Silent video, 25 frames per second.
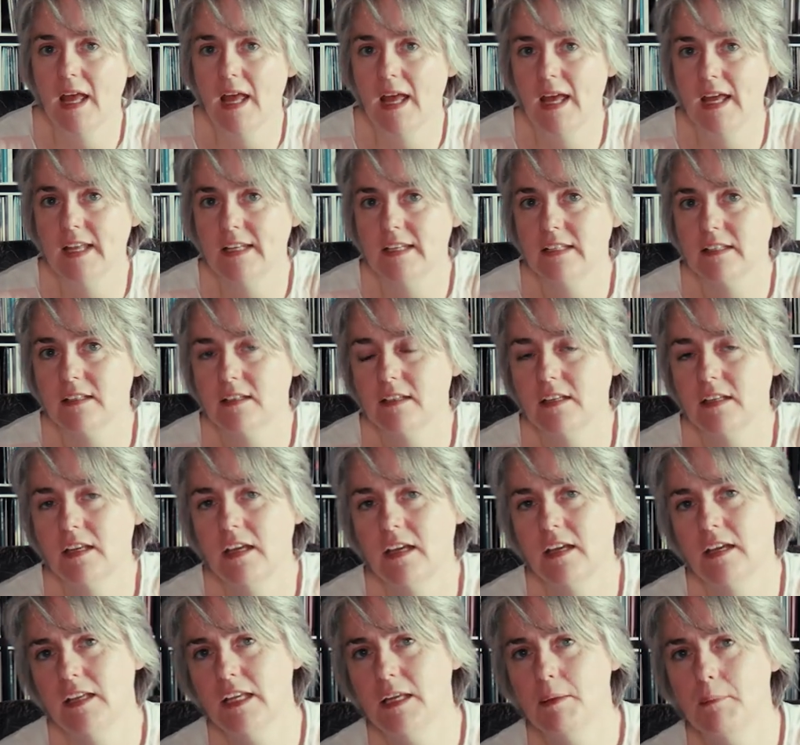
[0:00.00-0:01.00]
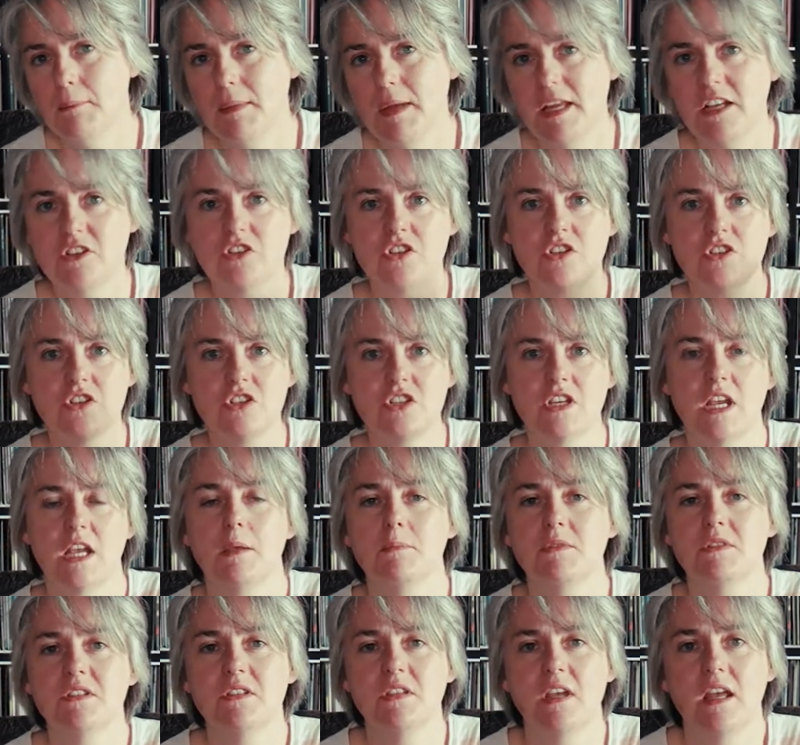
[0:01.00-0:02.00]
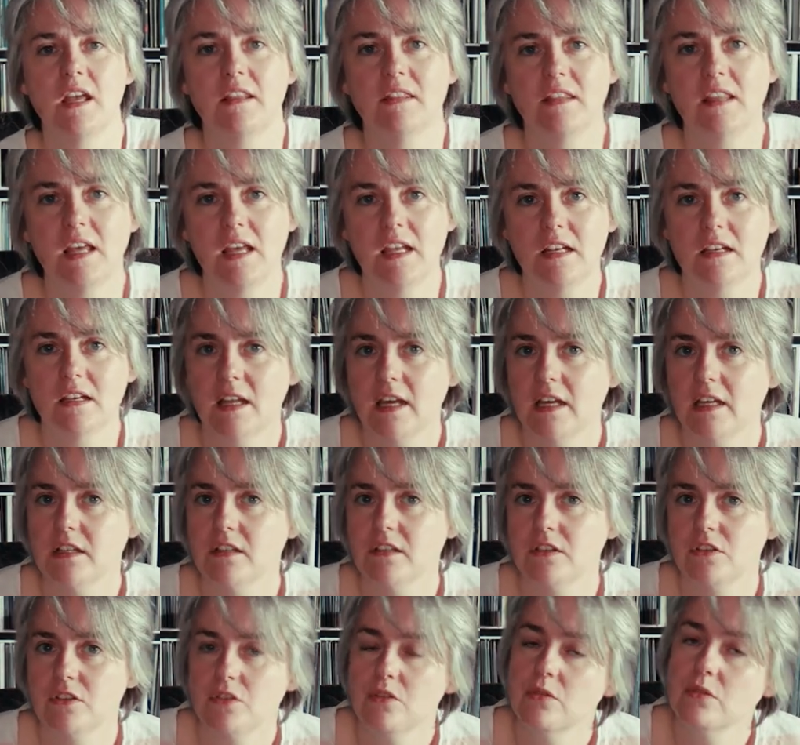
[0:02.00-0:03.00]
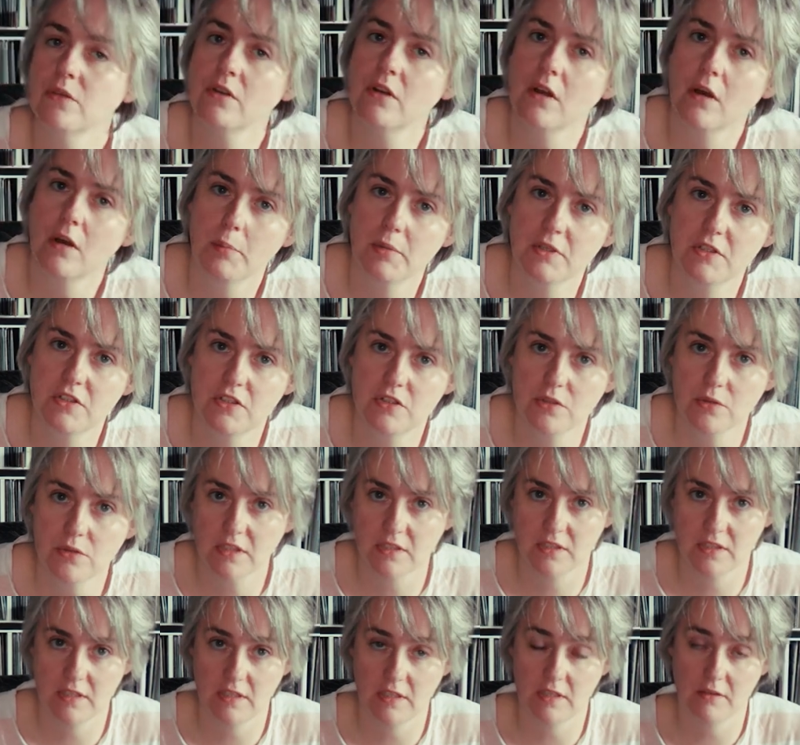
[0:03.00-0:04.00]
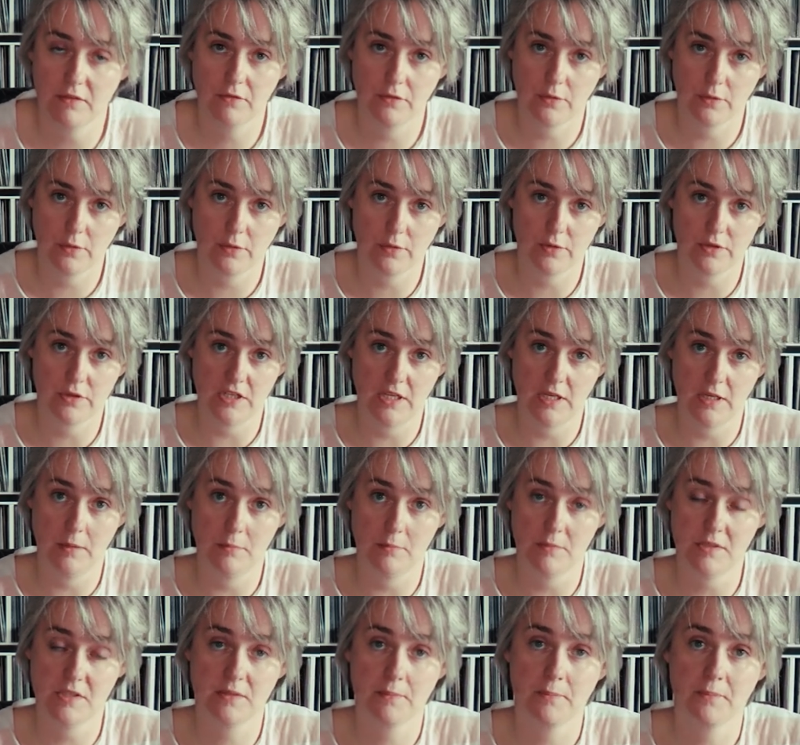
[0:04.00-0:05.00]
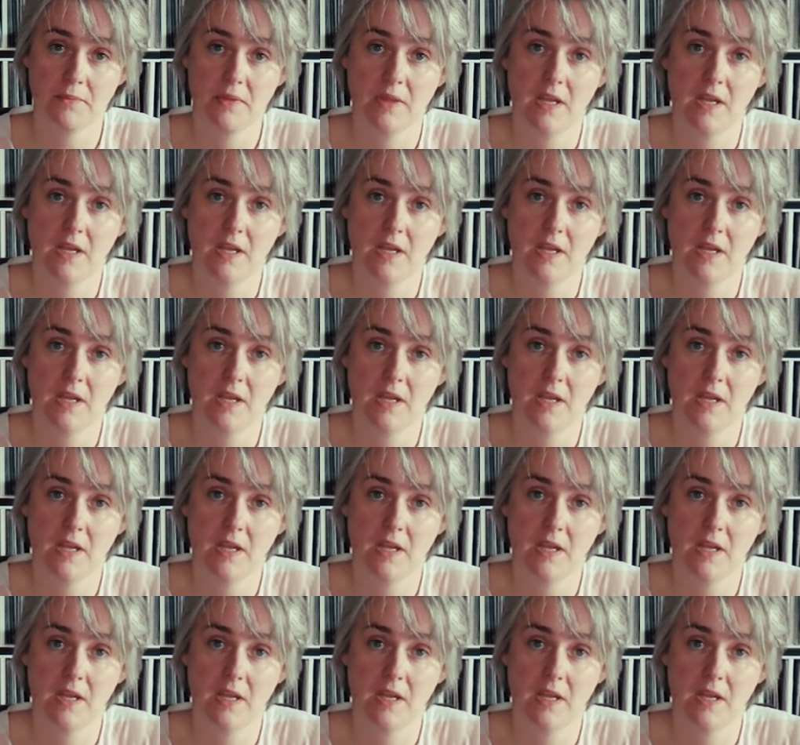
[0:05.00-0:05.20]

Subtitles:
And he mentioned James, and that led to an opportunity for James.